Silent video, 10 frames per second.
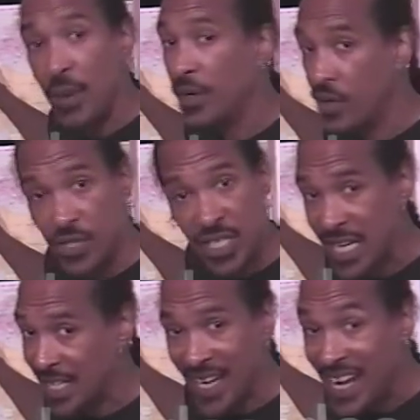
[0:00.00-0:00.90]
They were going to
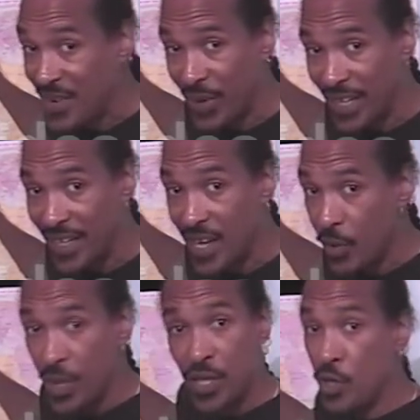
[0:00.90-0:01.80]
steal it anyway.
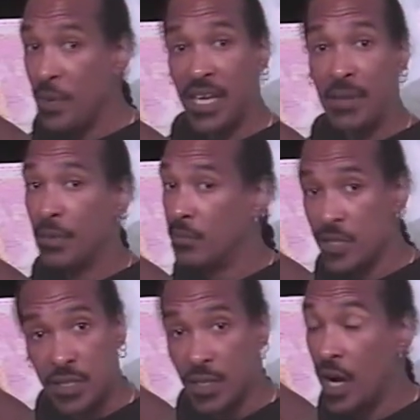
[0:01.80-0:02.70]
Whether you became a Muslim,